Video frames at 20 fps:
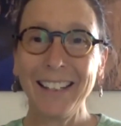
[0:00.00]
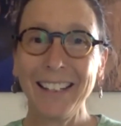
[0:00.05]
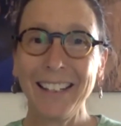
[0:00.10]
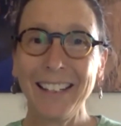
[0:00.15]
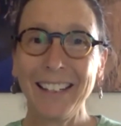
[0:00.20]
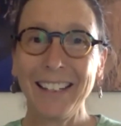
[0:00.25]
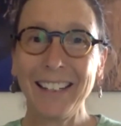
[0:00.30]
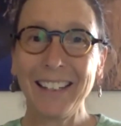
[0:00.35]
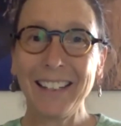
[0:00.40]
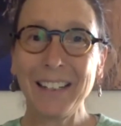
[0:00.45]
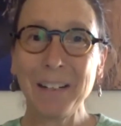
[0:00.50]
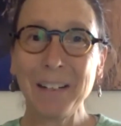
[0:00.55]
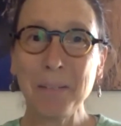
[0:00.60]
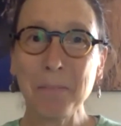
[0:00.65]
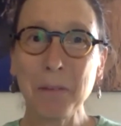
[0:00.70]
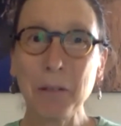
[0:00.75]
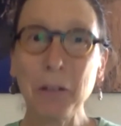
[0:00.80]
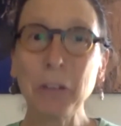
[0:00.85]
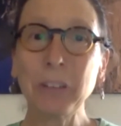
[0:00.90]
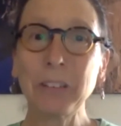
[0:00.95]

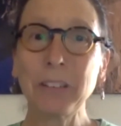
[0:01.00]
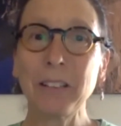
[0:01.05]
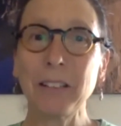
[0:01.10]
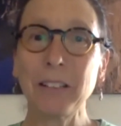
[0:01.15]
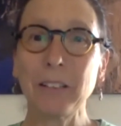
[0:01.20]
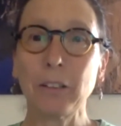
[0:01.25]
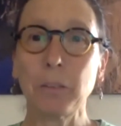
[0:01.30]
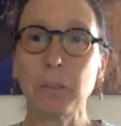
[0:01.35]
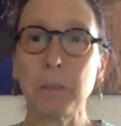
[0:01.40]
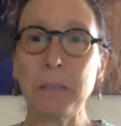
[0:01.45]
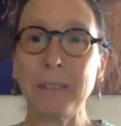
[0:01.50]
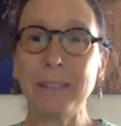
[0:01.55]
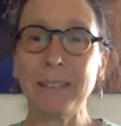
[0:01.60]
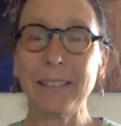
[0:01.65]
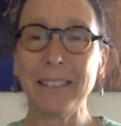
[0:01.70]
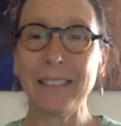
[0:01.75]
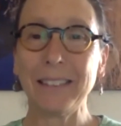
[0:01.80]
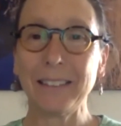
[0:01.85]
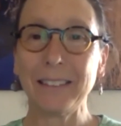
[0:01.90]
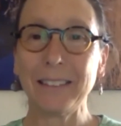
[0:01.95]
most of these
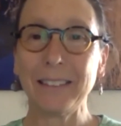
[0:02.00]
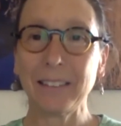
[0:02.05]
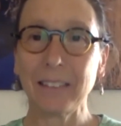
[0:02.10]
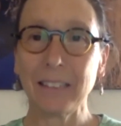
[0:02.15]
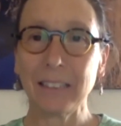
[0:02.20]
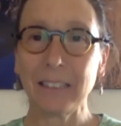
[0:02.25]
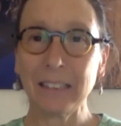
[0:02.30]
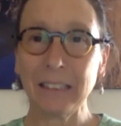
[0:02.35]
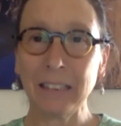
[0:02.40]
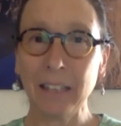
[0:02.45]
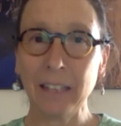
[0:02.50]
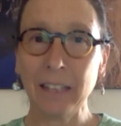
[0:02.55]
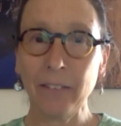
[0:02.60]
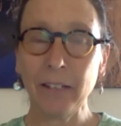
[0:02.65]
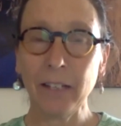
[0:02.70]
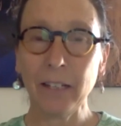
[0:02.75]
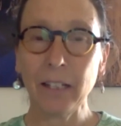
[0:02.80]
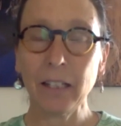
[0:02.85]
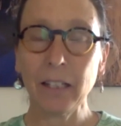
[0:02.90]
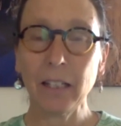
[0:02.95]
species live
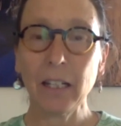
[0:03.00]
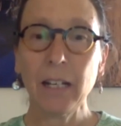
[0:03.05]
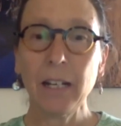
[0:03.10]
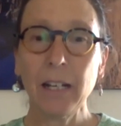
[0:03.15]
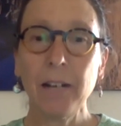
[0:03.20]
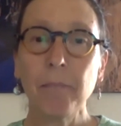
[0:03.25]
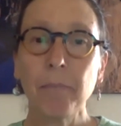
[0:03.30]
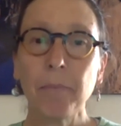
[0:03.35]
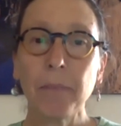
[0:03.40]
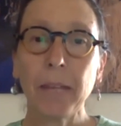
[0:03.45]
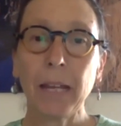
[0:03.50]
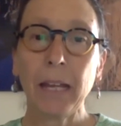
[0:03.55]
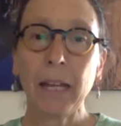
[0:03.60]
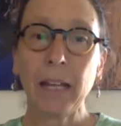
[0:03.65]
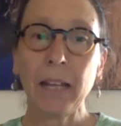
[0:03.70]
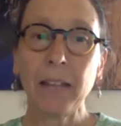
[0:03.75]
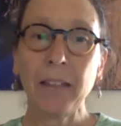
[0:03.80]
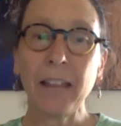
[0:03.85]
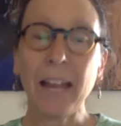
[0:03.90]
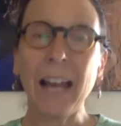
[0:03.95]
in.
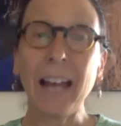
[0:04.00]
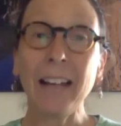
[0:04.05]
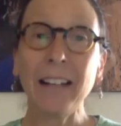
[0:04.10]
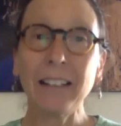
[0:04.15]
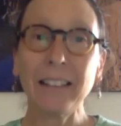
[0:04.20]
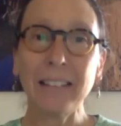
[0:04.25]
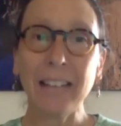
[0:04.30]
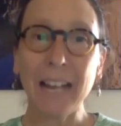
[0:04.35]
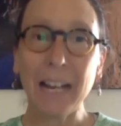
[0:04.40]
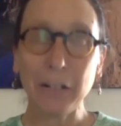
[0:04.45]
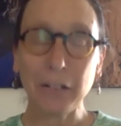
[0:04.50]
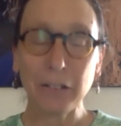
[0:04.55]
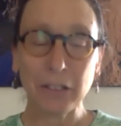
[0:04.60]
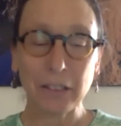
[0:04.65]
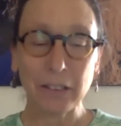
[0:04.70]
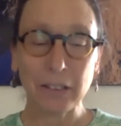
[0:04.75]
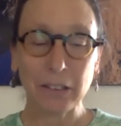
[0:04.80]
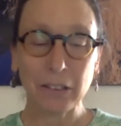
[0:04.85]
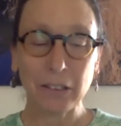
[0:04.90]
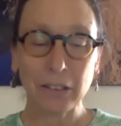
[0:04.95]
And that allows
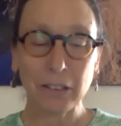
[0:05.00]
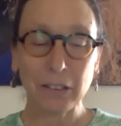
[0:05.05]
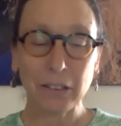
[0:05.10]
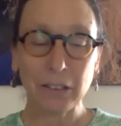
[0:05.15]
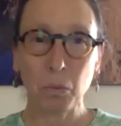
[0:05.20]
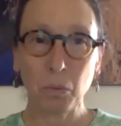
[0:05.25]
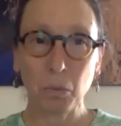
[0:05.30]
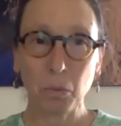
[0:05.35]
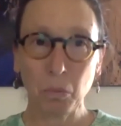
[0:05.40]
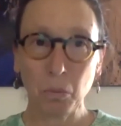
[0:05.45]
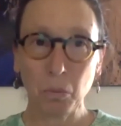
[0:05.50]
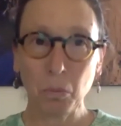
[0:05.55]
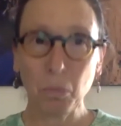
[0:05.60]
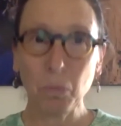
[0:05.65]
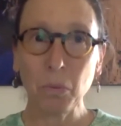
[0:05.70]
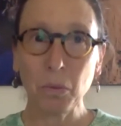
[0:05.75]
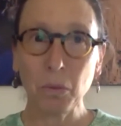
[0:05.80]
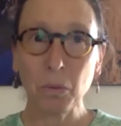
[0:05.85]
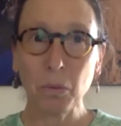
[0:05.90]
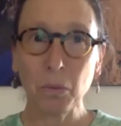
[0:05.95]
us,
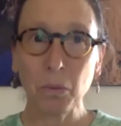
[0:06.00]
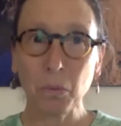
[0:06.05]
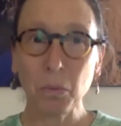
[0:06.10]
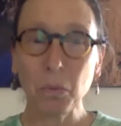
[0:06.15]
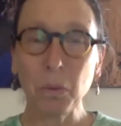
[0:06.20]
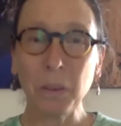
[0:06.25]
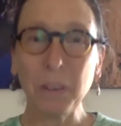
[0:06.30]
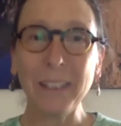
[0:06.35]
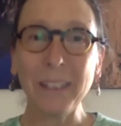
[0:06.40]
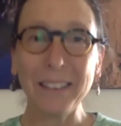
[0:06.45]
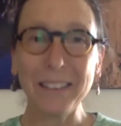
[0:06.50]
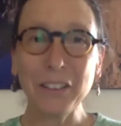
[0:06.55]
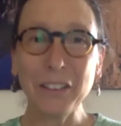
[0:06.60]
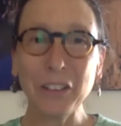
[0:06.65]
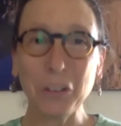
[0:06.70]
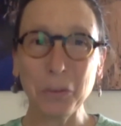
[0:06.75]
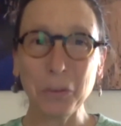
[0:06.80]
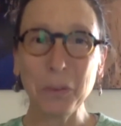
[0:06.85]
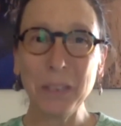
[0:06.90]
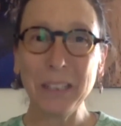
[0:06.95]
one,
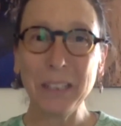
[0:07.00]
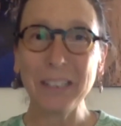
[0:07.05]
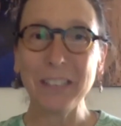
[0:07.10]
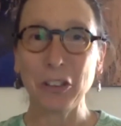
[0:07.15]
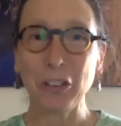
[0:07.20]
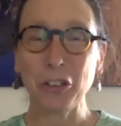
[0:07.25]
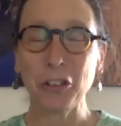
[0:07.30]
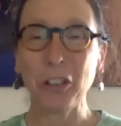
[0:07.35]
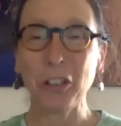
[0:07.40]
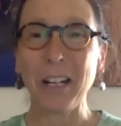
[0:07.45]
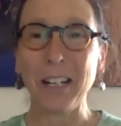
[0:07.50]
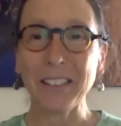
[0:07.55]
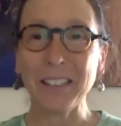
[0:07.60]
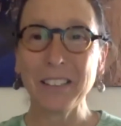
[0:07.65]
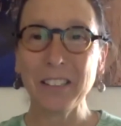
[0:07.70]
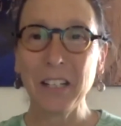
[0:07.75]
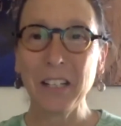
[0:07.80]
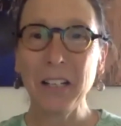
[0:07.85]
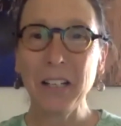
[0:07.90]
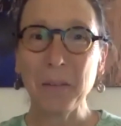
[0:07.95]
to
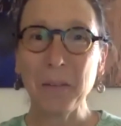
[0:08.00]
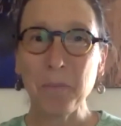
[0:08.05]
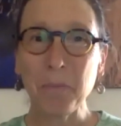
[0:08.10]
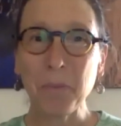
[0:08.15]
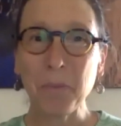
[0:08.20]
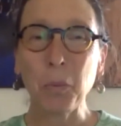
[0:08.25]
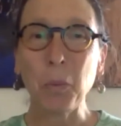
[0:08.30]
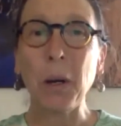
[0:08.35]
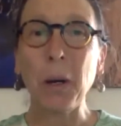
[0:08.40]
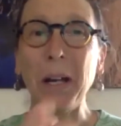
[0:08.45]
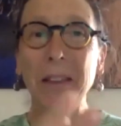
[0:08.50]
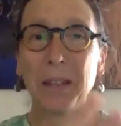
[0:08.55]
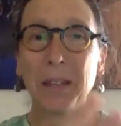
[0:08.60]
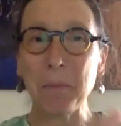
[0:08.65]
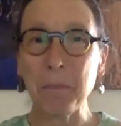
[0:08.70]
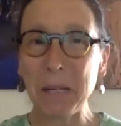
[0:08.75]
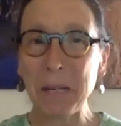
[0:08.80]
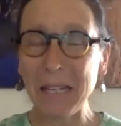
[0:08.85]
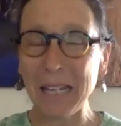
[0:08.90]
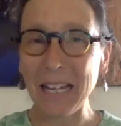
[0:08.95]
reconstruct what the
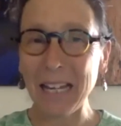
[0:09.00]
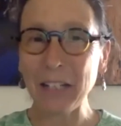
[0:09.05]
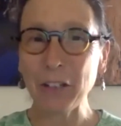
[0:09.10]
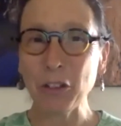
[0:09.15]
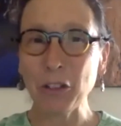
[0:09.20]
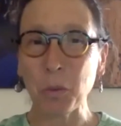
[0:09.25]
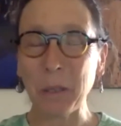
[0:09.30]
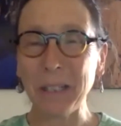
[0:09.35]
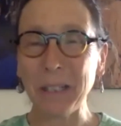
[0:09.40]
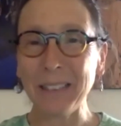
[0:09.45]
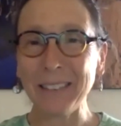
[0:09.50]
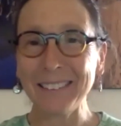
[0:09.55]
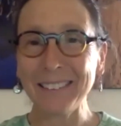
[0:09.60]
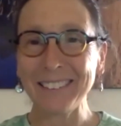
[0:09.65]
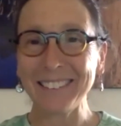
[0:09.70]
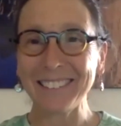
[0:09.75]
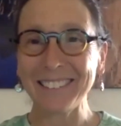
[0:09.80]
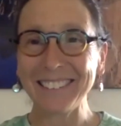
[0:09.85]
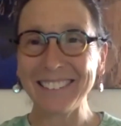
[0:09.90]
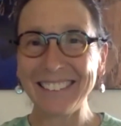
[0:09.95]
pH
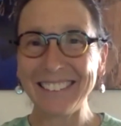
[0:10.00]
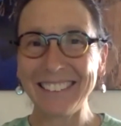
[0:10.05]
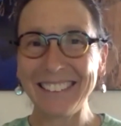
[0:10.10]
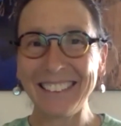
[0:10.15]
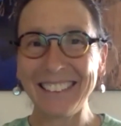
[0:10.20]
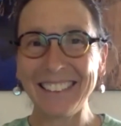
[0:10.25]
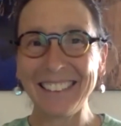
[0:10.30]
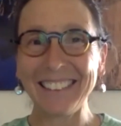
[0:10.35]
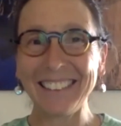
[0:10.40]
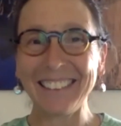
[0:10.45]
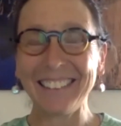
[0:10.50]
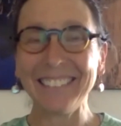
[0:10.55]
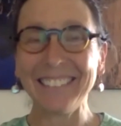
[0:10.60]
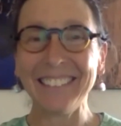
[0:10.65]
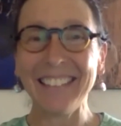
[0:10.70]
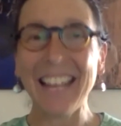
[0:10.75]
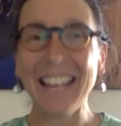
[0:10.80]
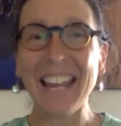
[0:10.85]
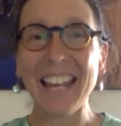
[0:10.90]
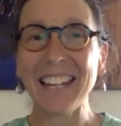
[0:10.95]
was in a
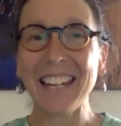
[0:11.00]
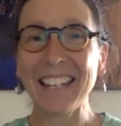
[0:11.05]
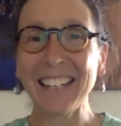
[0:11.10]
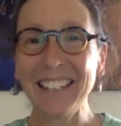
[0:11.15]
lake.